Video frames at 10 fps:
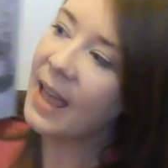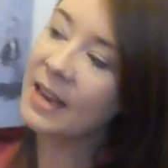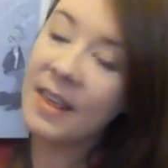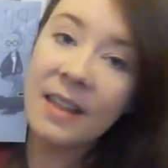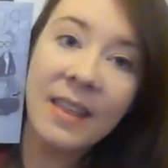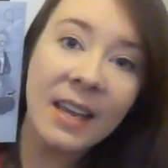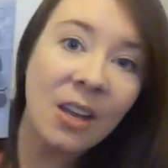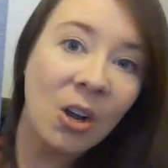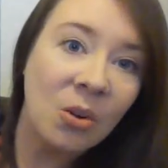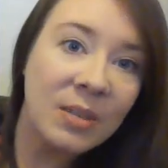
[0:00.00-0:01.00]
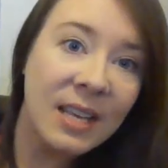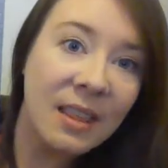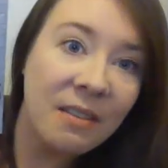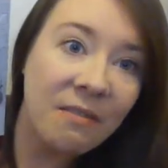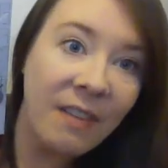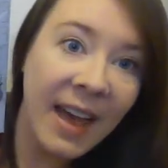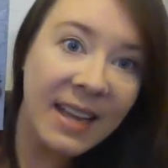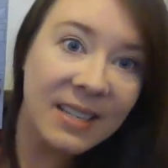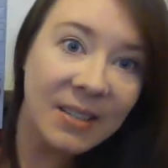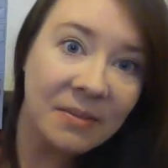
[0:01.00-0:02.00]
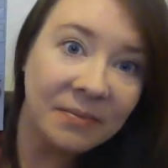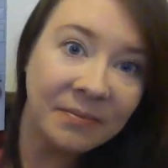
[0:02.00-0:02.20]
And then they go to the vet,